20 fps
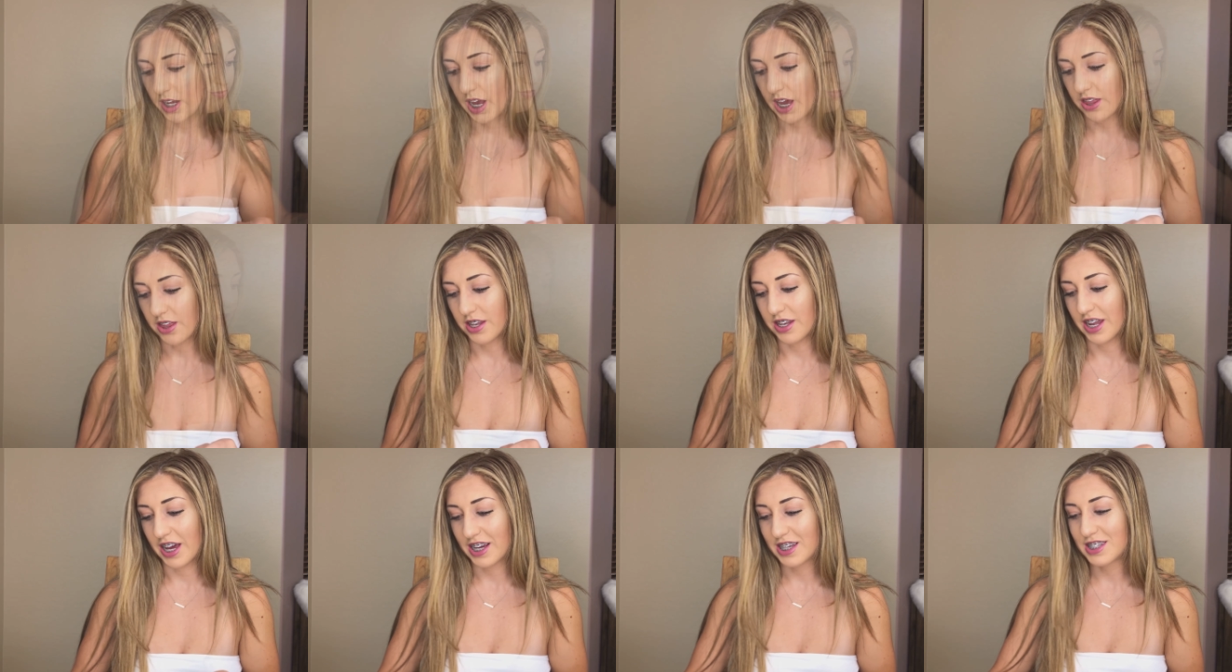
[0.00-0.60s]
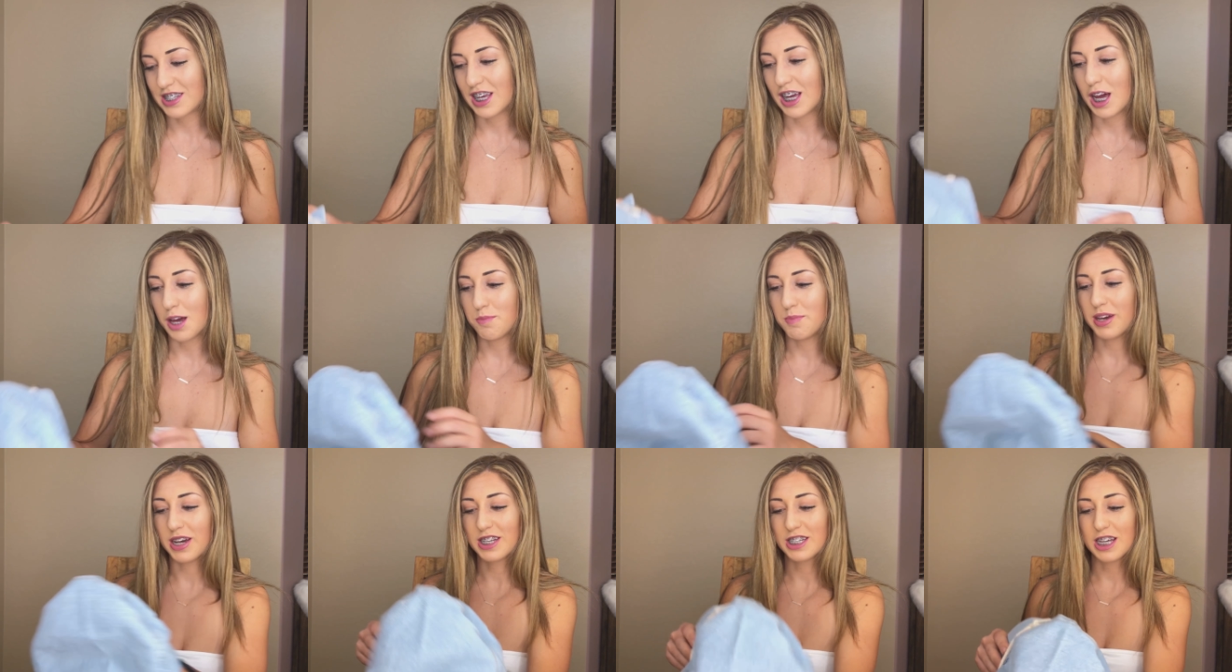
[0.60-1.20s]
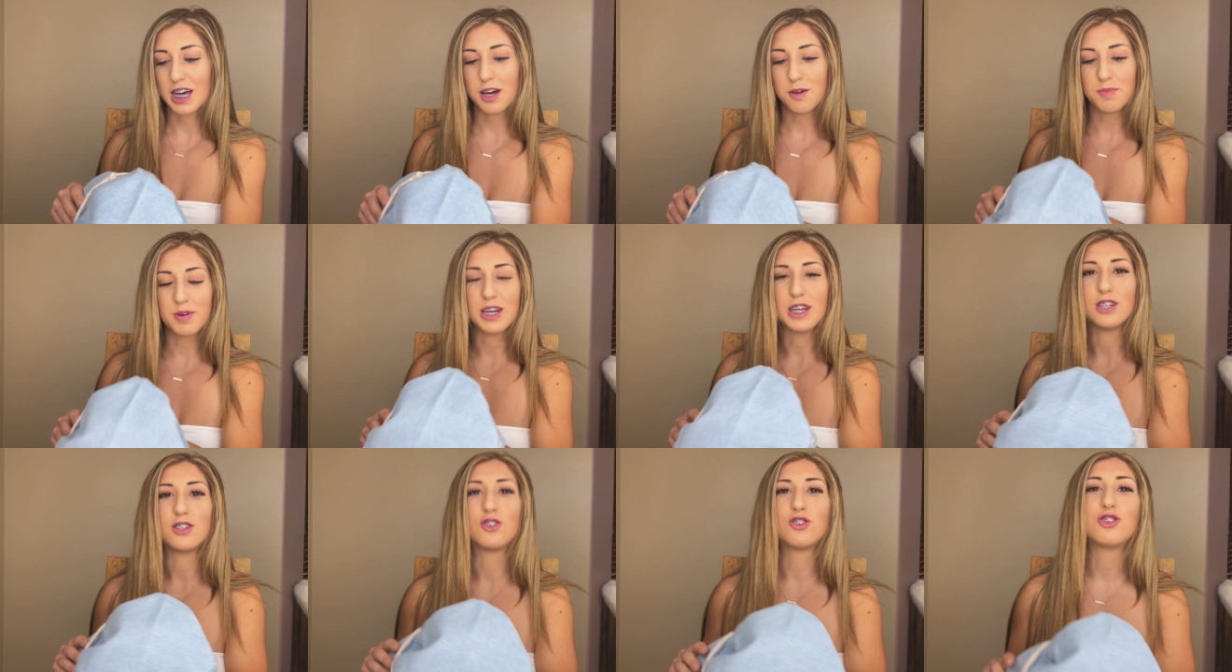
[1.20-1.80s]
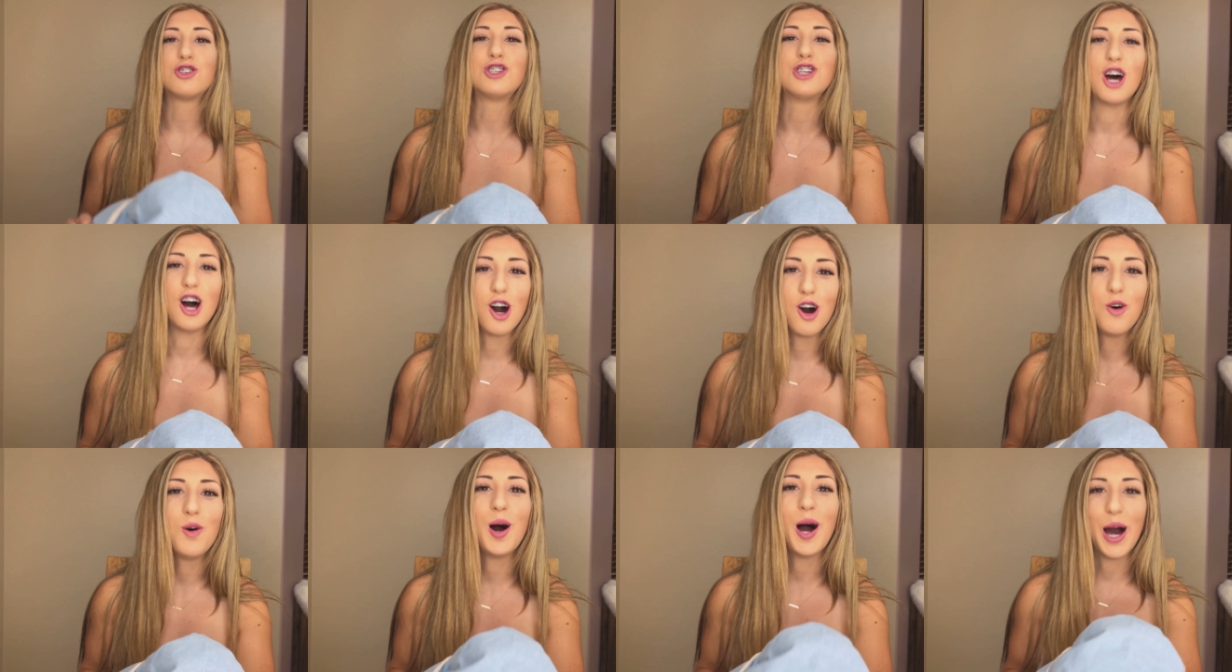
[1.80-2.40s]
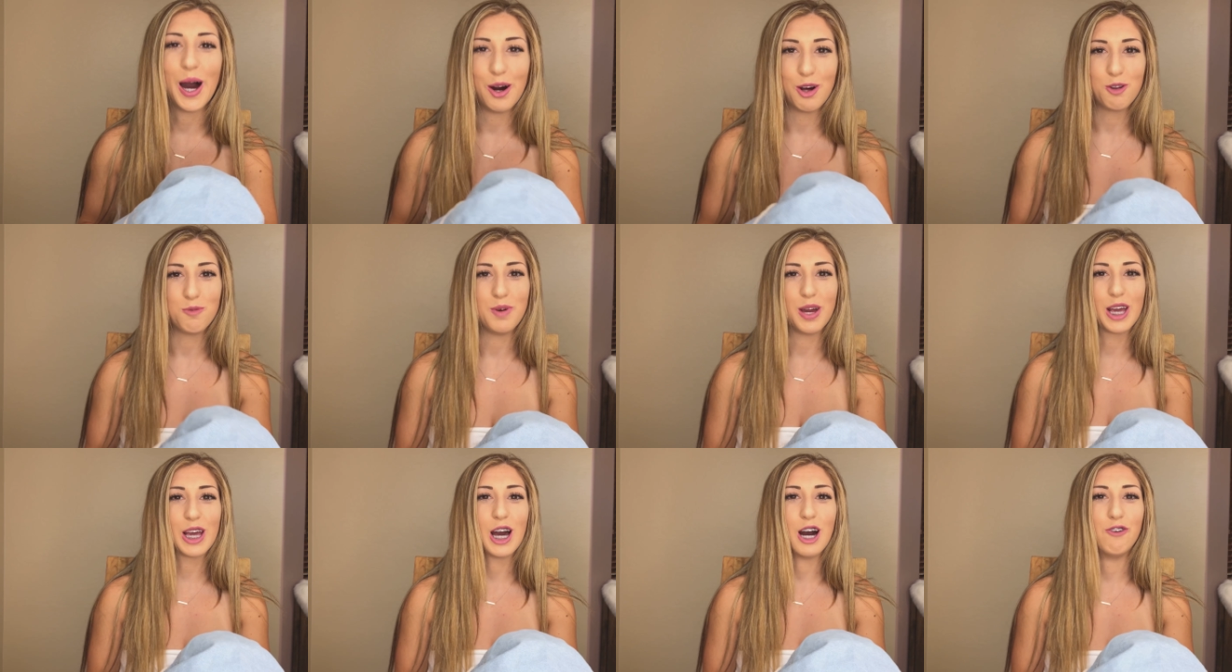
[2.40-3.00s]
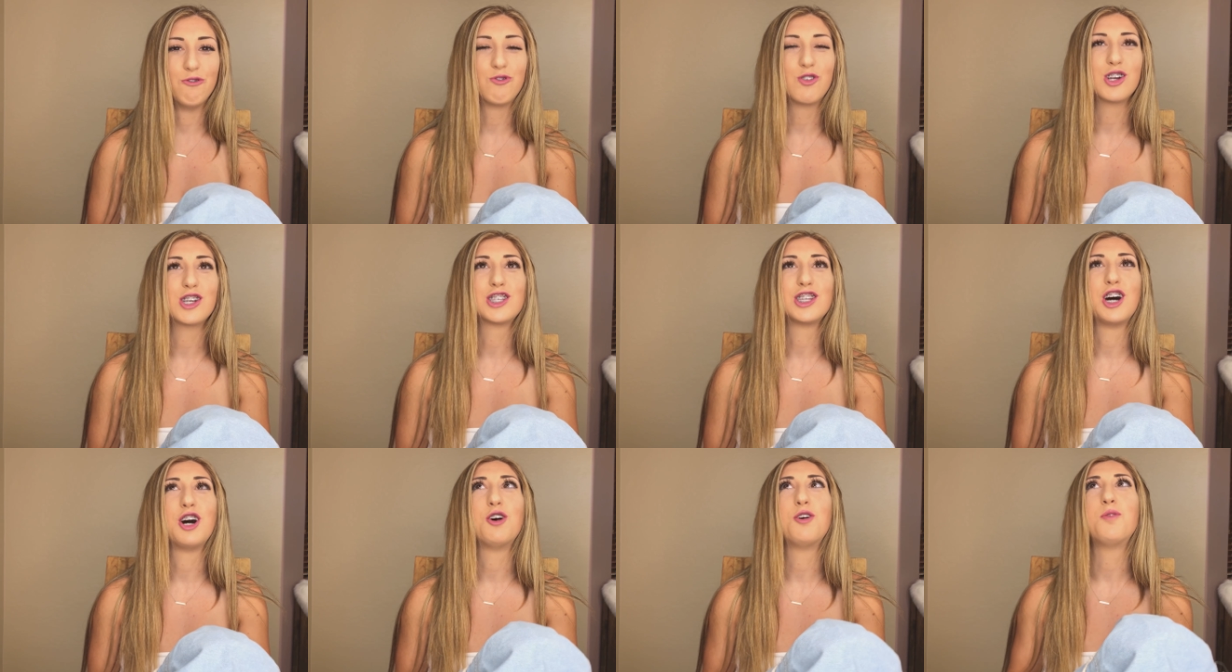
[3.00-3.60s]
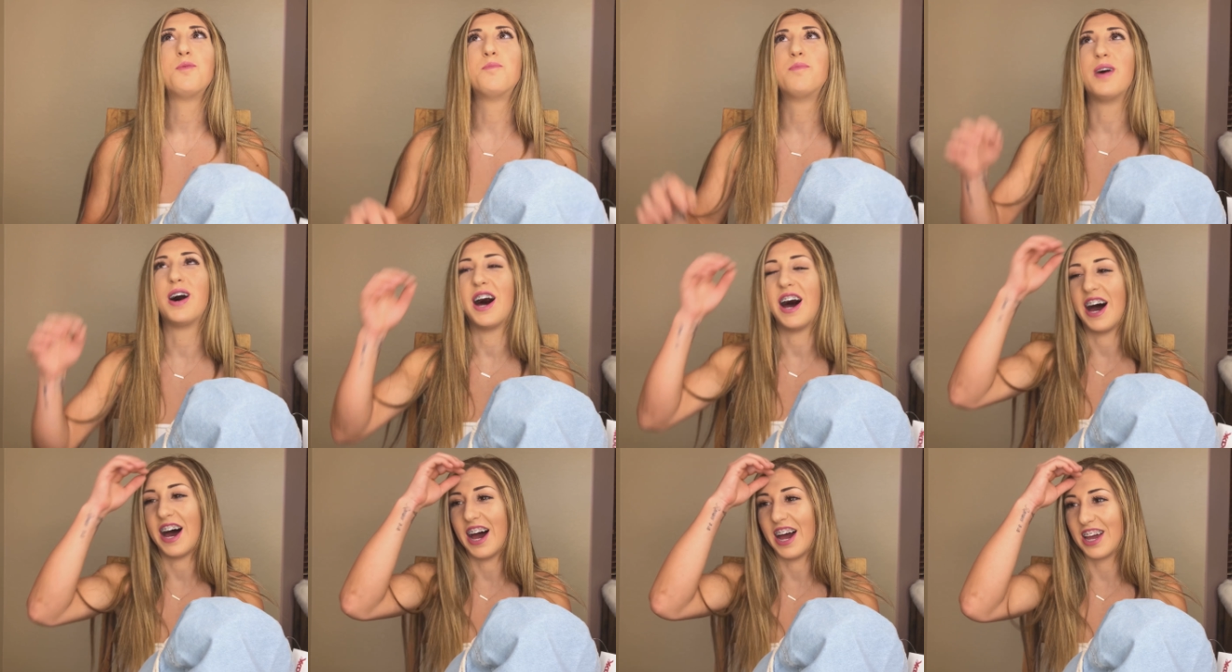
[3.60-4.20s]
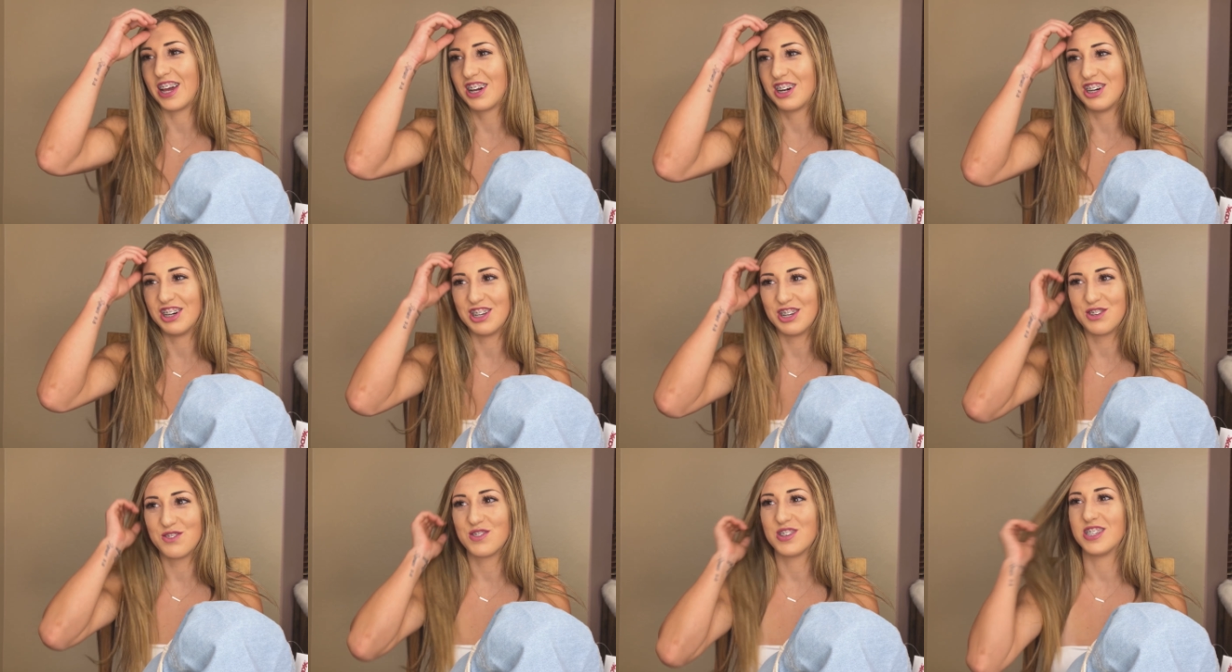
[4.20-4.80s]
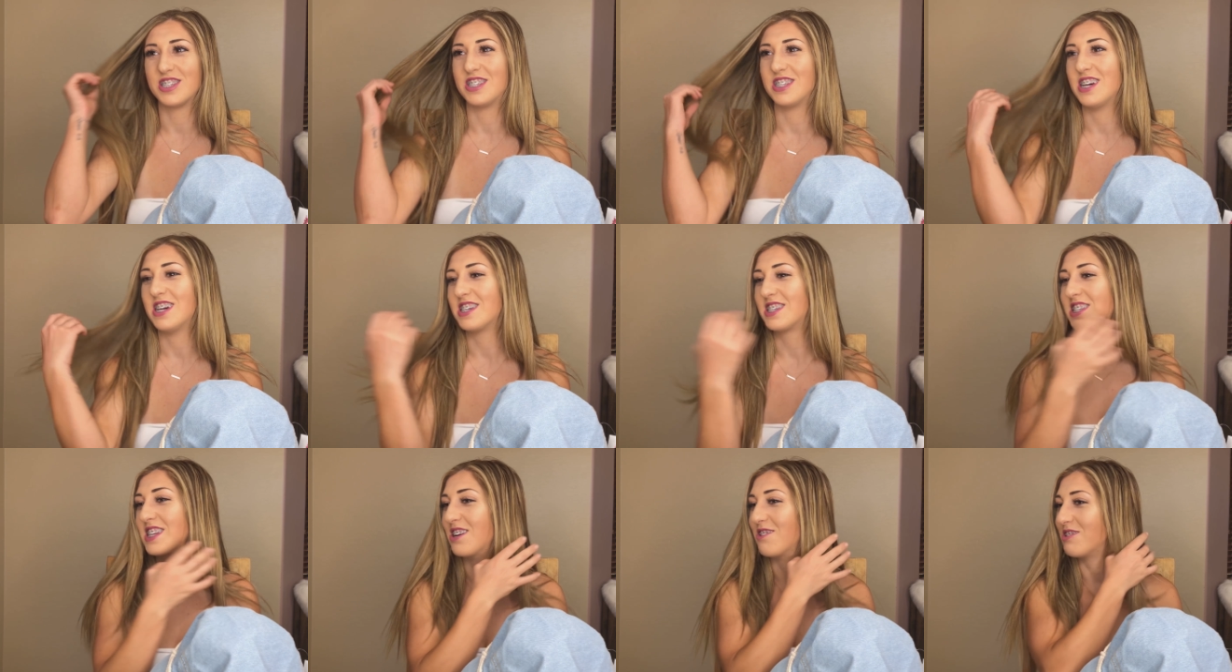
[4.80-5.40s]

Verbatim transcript: Okay, the next thing I picked up is so out of my comfort zone, but I couldn't resist.